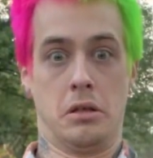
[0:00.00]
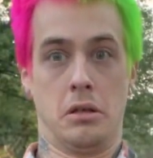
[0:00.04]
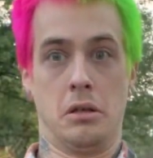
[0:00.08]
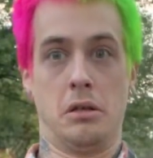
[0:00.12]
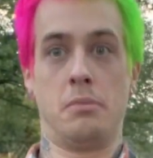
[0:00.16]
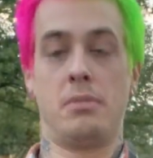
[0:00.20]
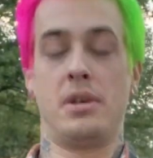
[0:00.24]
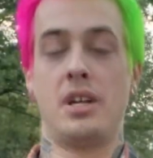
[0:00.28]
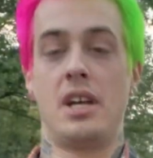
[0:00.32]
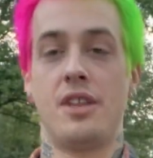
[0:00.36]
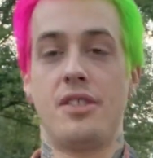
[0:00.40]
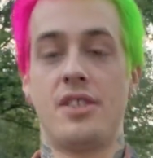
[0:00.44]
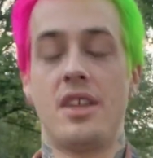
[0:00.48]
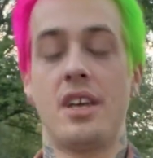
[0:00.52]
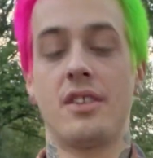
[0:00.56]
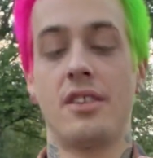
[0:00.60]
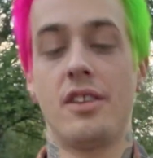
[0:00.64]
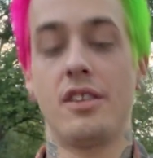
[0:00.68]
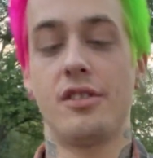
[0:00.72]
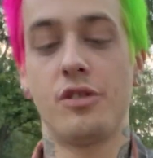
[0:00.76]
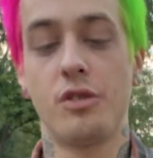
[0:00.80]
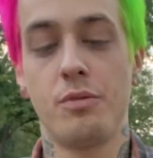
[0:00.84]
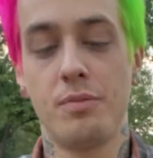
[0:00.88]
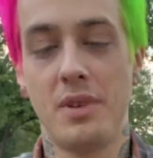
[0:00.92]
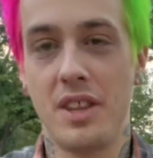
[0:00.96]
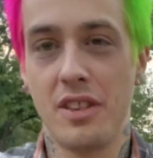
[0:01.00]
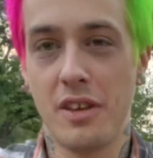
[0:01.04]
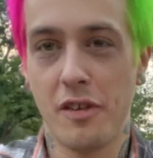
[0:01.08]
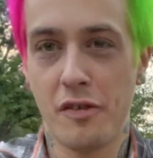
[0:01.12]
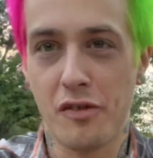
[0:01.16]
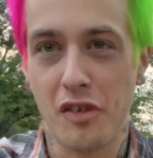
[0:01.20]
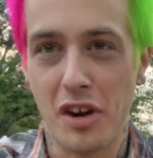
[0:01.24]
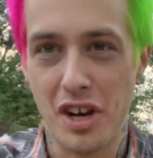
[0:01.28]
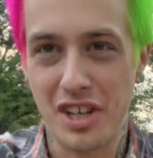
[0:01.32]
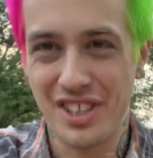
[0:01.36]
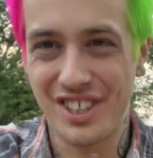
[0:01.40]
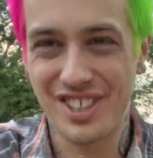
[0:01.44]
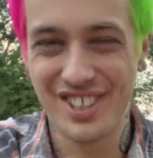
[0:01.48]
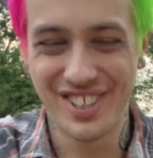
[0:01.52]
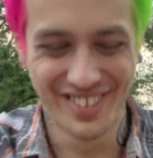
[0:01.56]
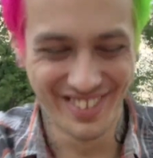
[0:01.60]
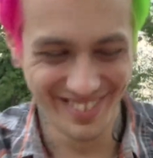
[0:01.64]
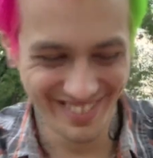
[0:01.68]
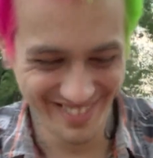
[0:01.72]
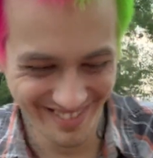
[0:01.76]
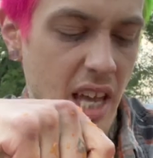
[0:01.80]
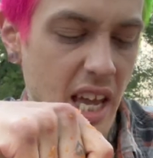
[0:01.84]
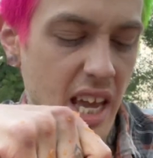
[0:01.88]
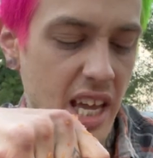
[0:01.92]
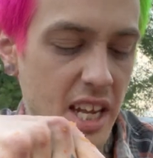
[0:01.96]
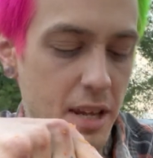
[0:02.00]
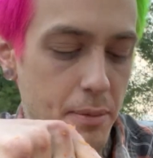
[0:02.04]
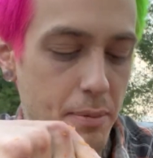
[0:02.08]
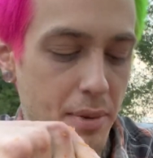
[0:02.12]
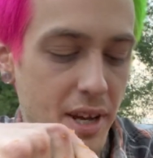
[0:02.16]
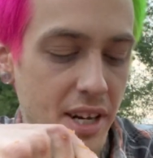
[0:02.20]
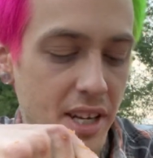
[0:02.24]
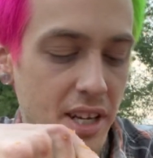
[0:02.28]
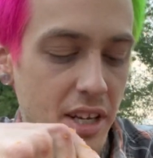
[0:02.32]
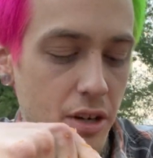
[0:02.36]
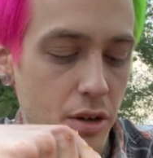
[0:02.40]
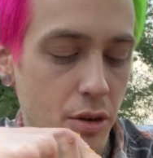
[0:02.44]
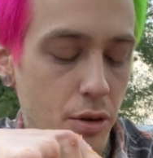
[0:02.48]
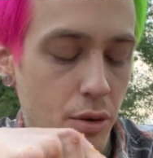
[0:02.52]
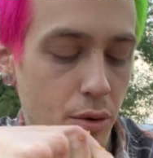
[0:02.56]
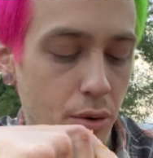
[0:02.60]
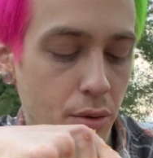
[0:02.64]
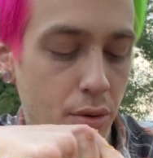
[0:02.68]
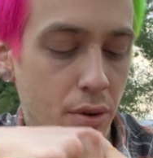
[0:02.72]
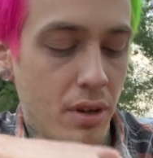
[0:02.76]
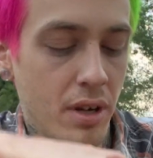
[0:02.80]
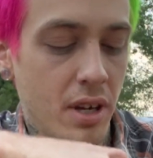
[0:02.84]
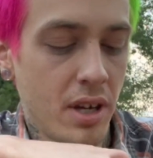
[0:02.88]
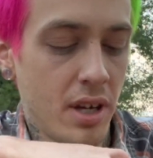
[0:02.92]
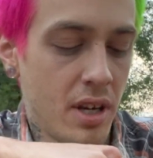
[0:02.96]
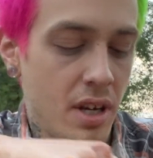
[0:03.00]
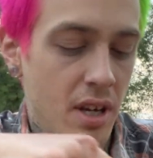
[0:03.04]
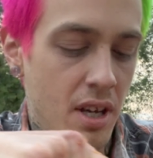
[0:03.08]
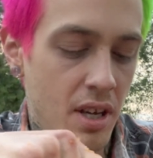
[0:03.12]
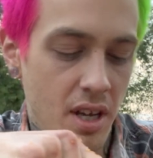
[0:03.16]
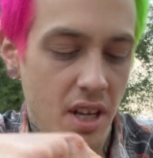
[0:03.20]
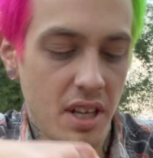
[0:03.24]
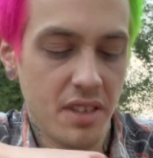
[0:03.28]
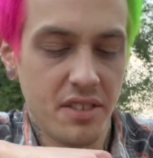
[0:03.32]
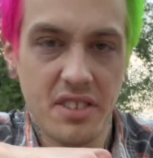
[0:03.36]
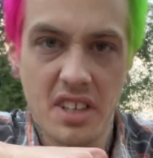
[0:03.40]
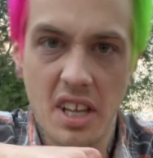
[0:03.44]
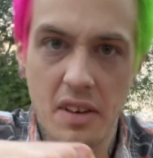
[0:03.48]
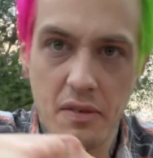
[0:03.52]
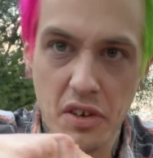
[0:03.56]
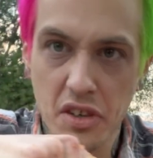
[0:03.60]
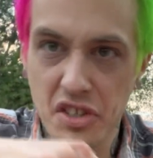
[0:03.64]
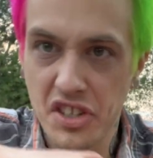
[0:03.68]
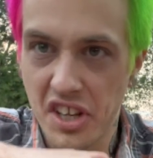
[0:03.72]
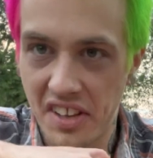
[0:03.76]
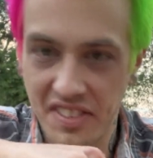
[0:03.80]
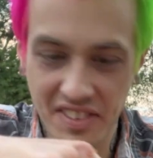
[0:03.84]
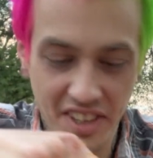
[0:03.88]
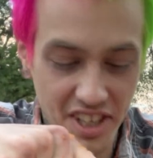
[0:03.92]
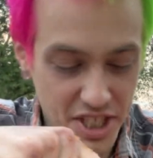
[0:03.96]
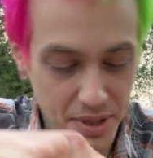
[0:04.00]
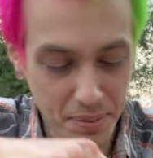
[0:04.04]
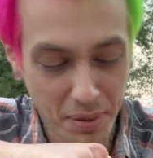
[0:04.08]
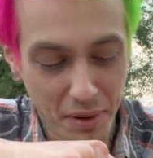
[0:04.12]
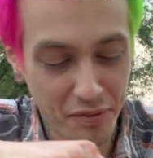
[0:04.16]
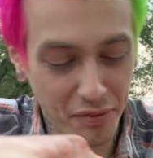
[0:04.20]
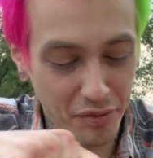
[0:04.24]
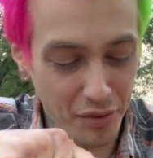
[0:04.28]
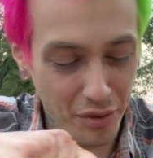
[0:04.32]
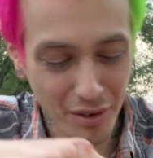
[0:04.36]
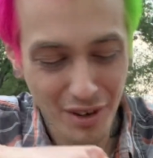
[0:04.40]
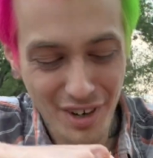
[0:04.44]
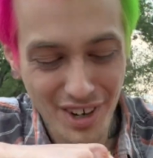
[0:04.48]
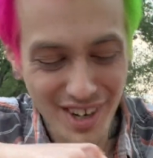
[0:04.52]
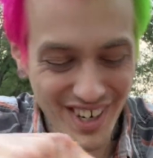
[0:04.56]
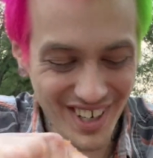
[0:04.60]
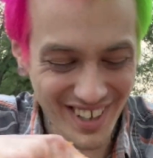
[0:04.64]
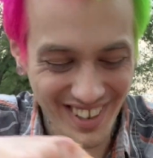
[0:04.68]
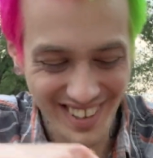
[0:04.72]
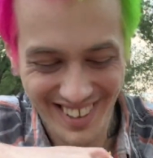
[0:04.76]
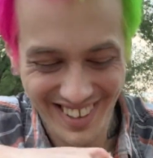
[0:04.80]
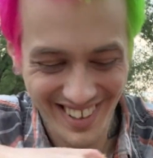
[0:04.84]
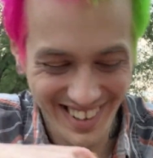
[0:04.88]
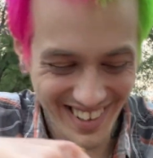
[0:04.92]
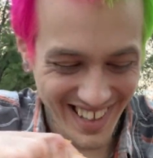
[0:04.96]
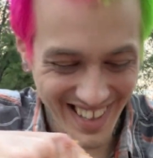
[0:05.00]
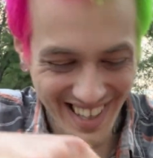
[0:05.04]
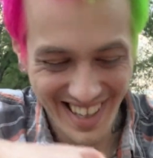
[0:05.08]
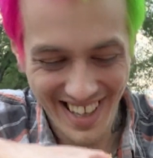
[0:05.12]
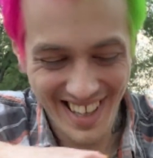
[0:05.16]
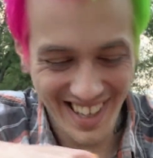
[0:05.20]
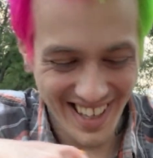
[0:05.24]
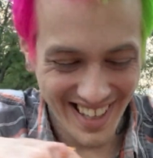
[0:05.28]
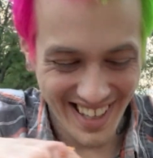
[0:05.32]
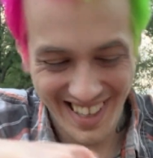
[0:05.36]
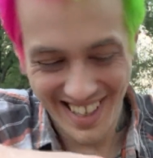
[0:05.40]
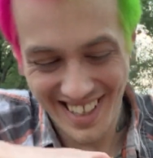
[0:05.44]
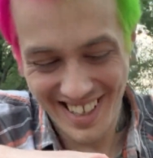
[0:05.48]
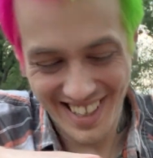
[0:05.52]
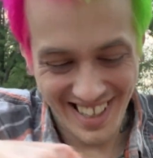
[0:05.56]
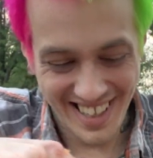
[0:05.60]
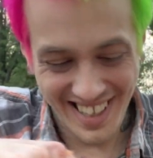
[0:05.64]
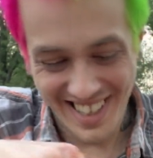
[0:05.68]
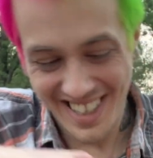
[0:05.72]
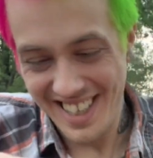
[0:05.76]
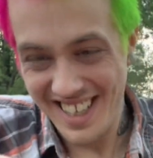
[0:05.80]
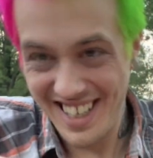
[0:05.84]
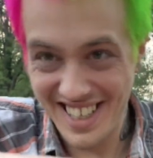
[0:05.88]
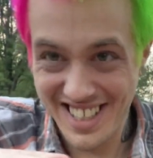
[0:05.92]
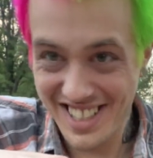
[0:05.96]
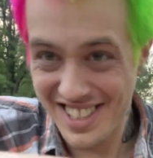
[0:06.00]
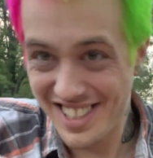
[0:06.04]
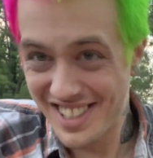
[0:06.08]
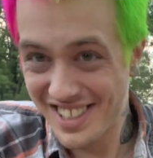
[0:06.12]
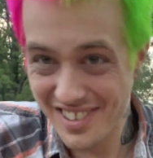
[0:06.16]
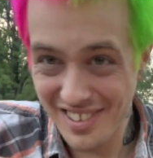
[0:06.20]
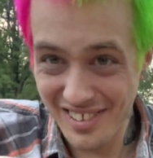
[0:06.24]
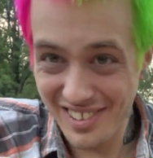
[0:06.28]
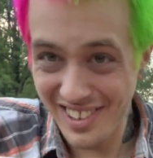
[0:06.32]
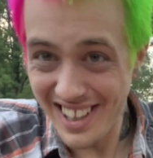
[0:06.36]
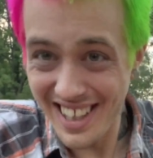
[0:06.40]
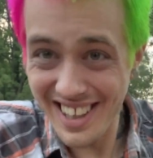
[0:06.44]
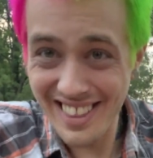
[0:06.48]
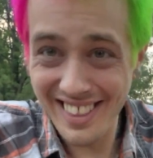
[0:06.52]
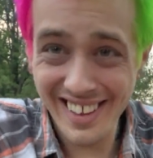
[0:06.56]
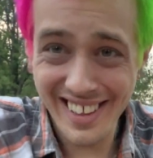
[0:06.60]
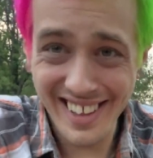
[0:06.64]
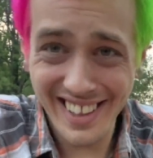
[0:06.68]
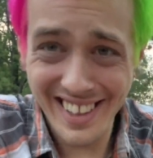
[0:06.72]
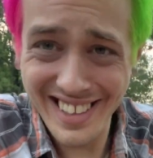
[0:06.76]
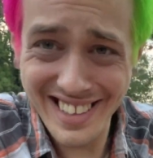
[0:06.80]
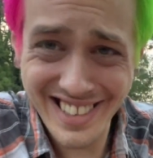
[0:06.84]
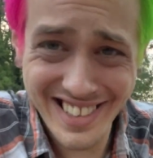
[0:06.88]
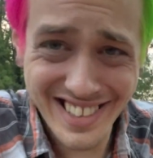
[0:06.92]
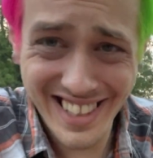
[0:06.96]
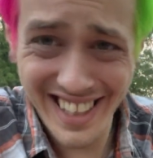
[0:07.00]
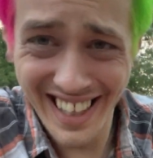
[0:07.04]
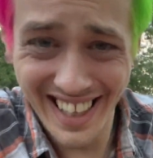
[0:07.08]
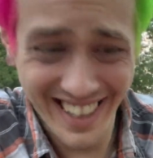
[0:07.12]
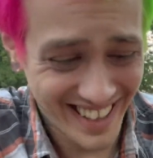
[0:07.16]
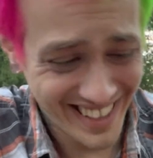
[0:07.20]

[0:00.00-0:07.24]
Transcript: But I think this will be the front. Anybody who has never done this before, you just go like this.